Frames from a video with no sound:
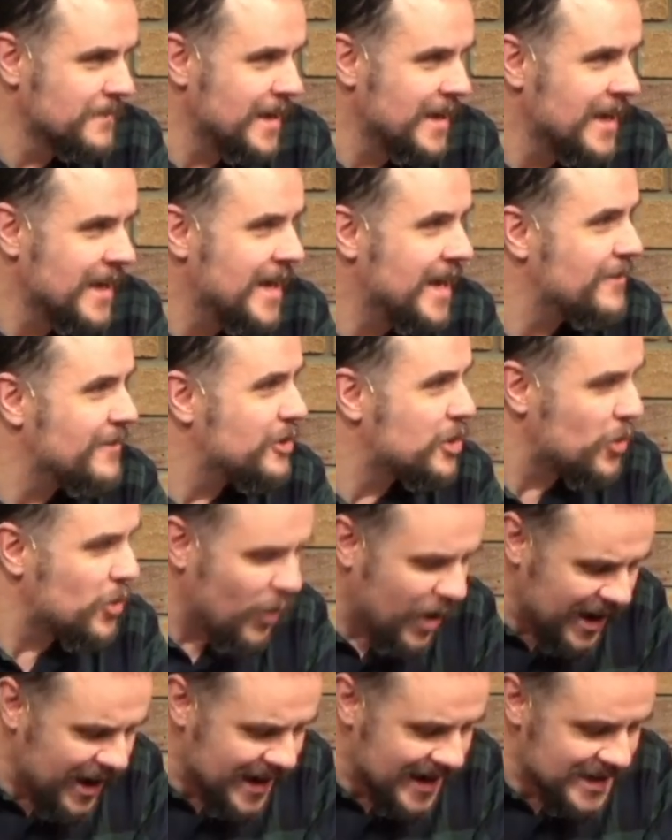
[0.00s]
It
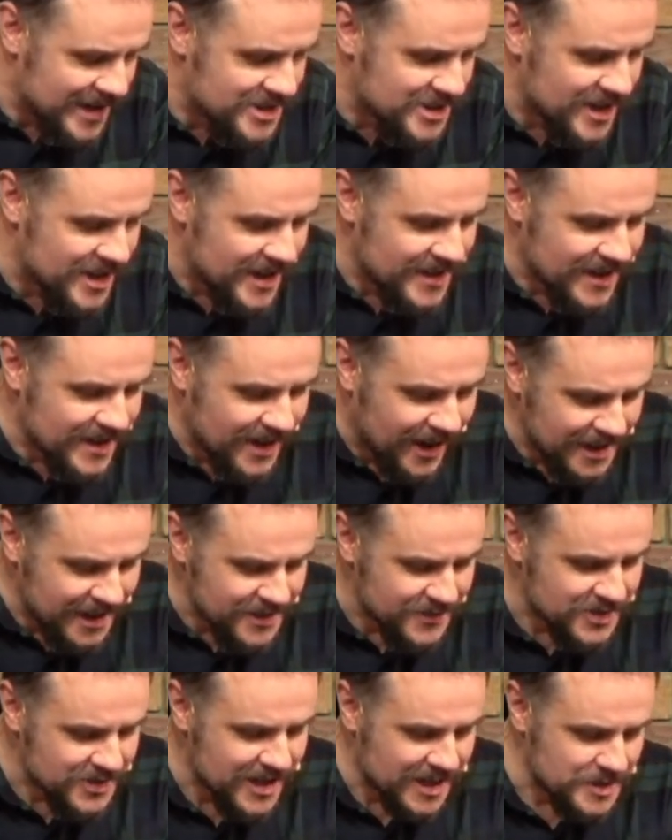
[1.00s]
requires the kind of
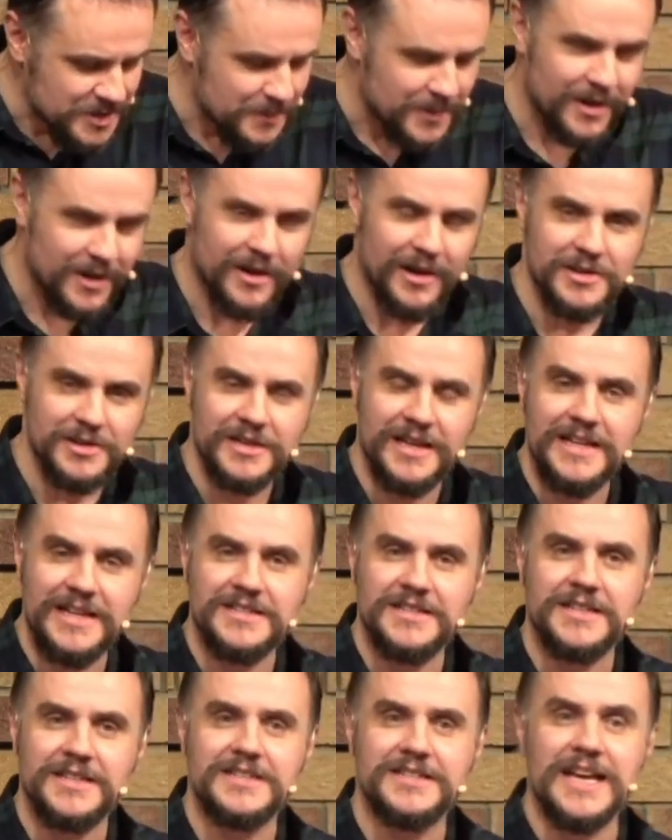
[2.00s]
set apart that is a
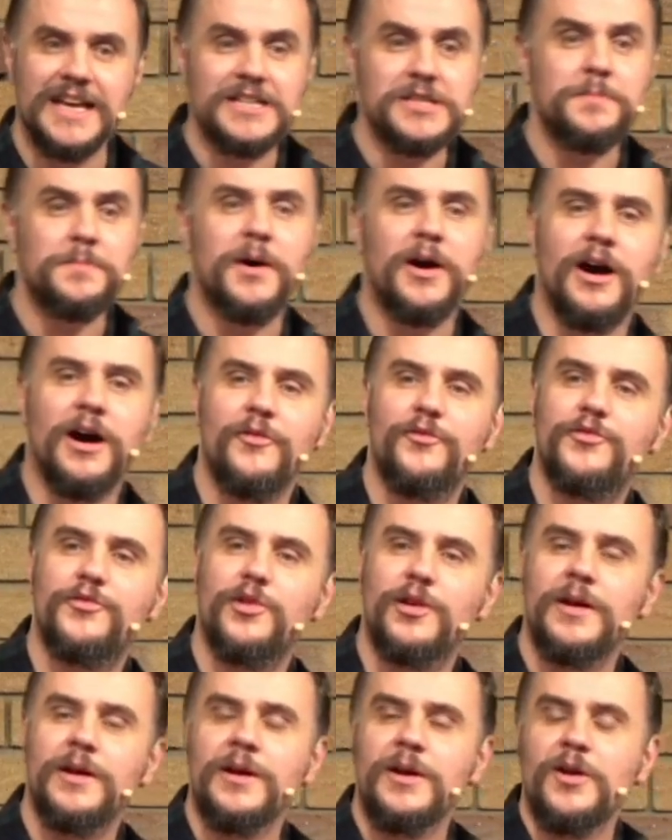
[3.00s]
set apart for
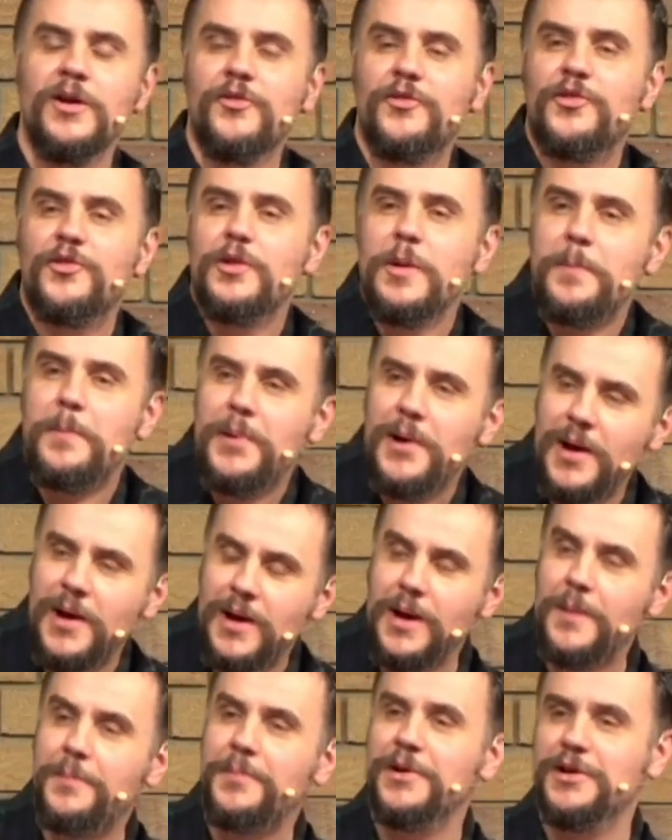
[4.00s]
a
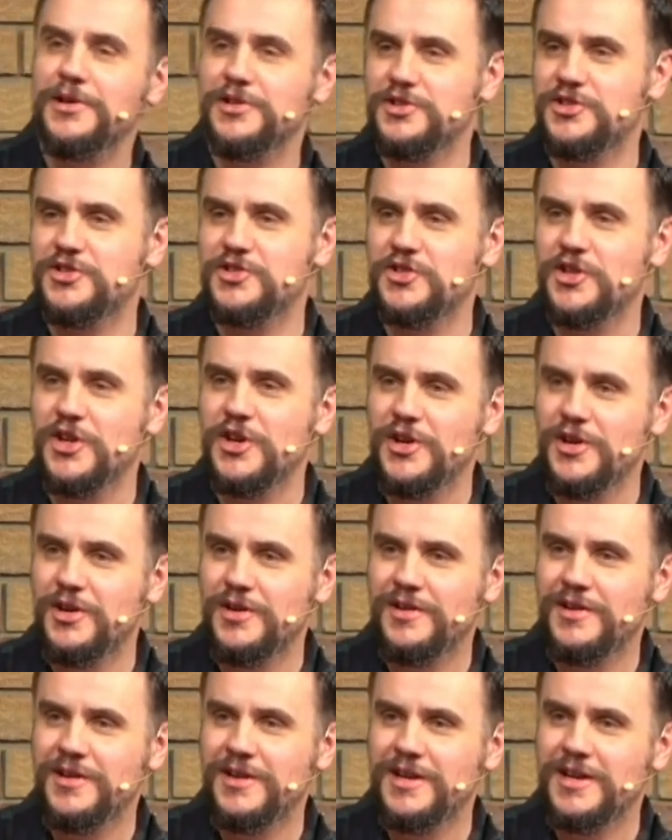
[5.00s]
purpose.
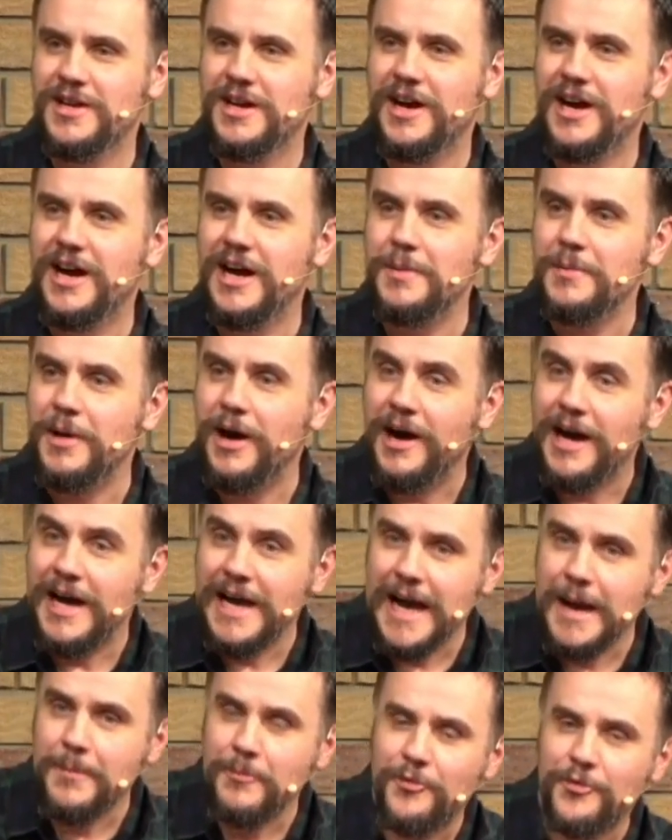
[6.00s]
I
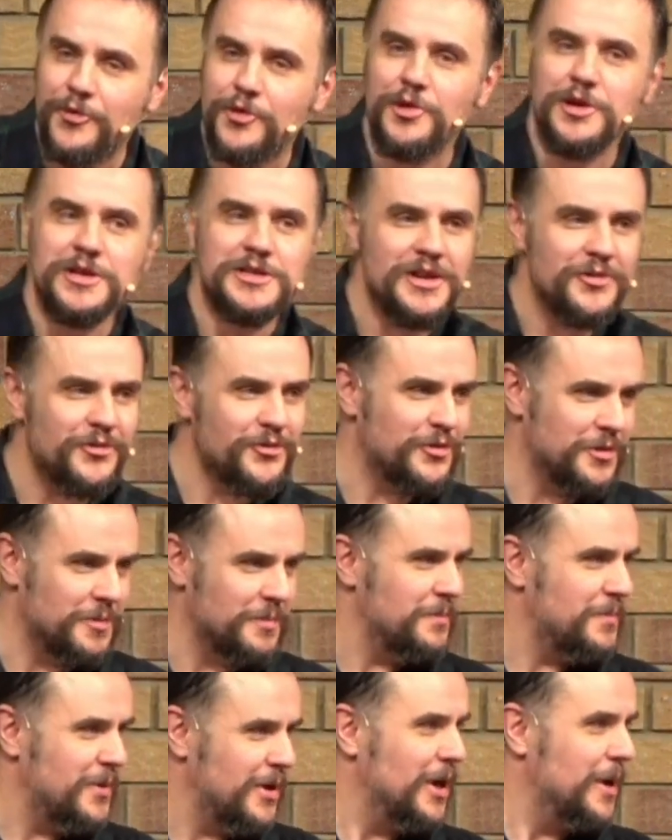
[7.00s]
am for a different
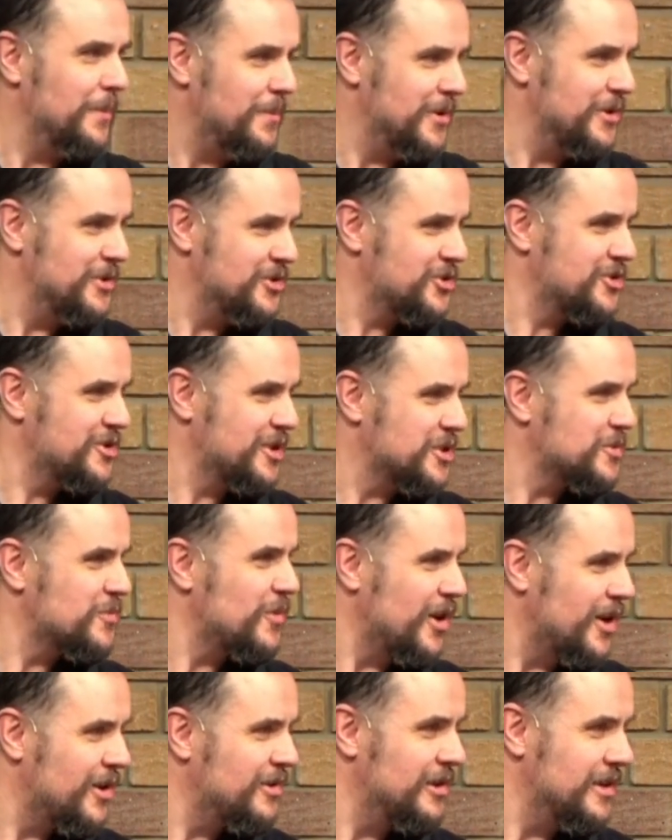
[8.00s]
purpose. That's what
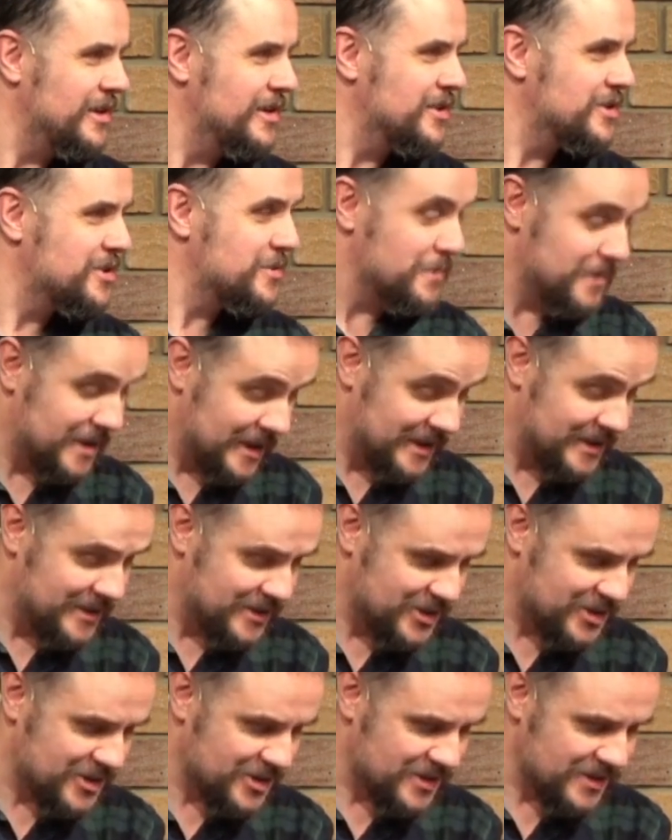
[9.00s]
holiness
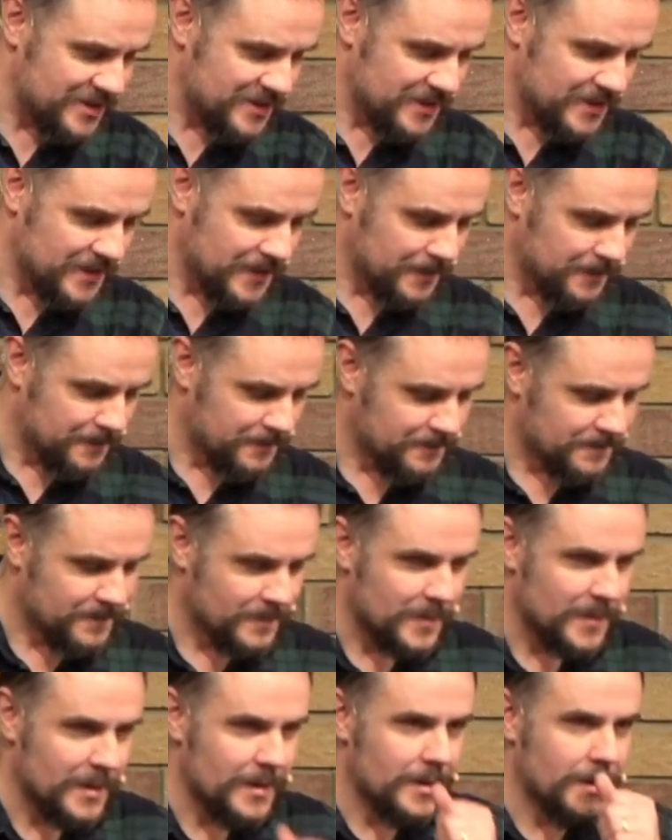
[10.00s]
means.
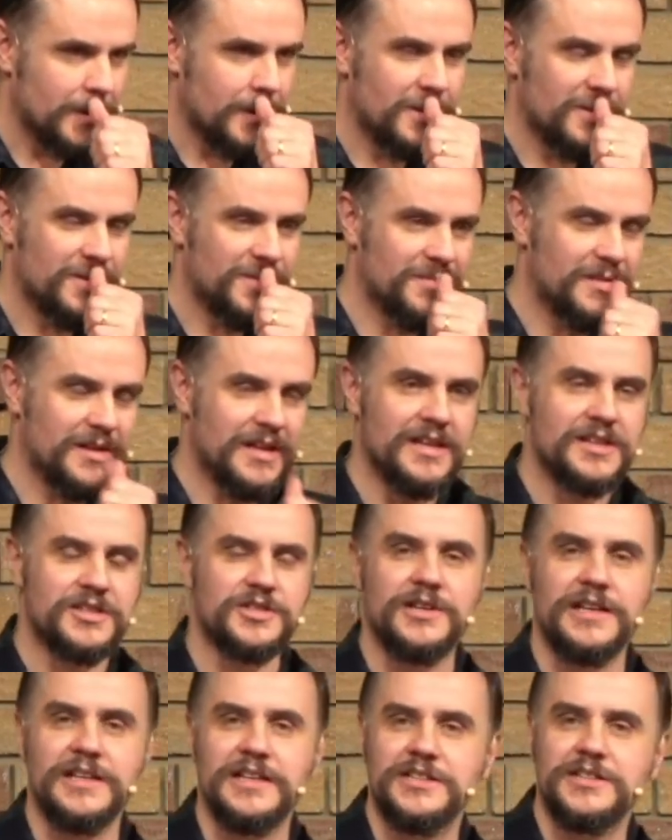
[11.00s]
Let me
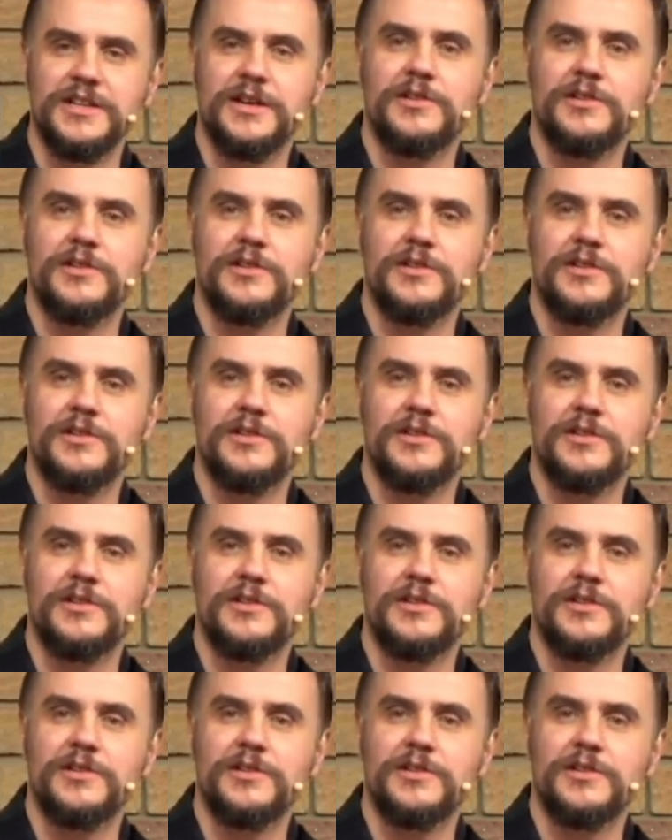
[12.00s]
illustrate this.